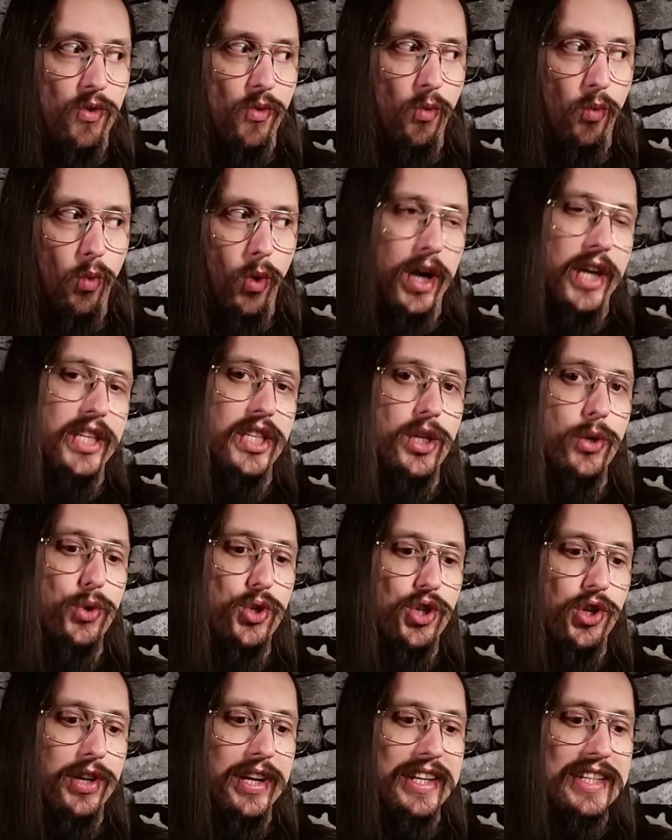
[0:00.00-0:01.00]
what you
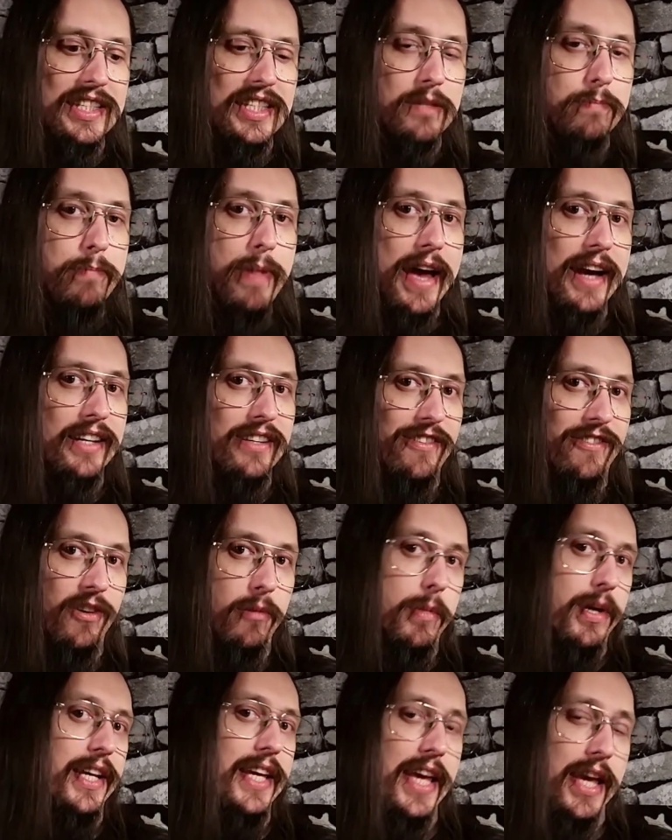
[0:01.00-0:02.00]
should expect
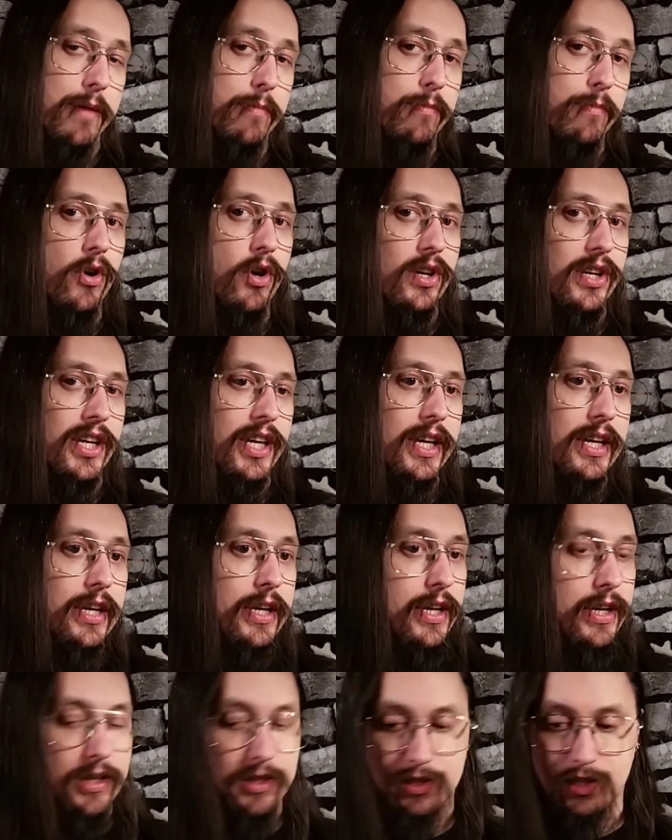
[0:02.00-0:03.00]
from a game book.
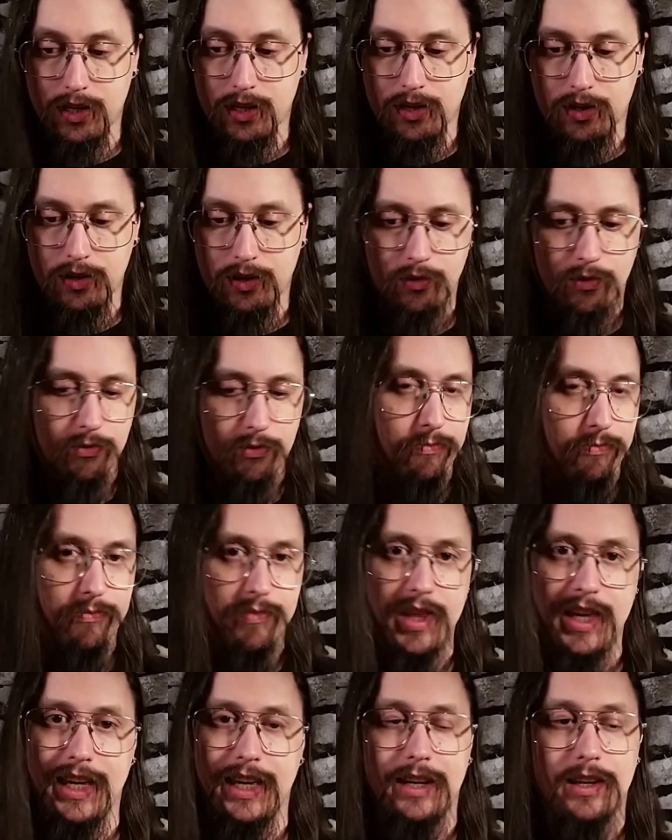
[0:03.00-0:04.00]
So
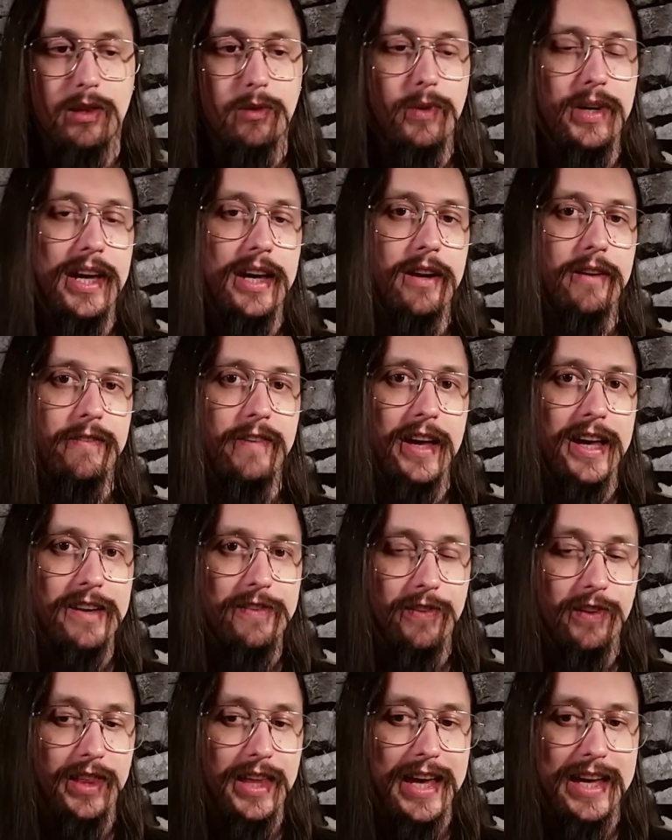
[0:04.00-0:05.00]
they get a 3 out of
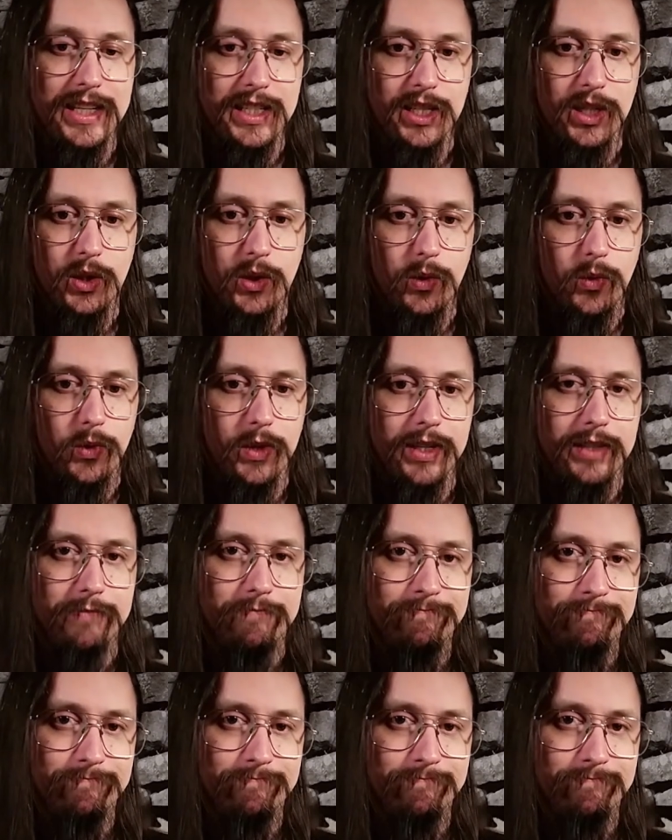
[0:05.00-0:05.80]
5 for that too.